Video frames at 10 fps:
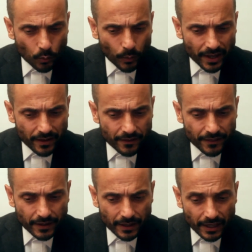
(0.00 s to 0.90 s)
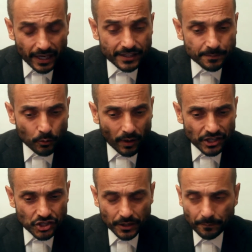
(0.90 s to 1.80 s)
with
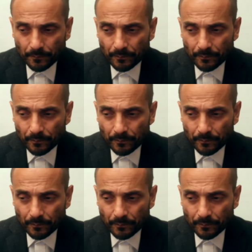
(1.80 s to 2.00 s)
inspiration.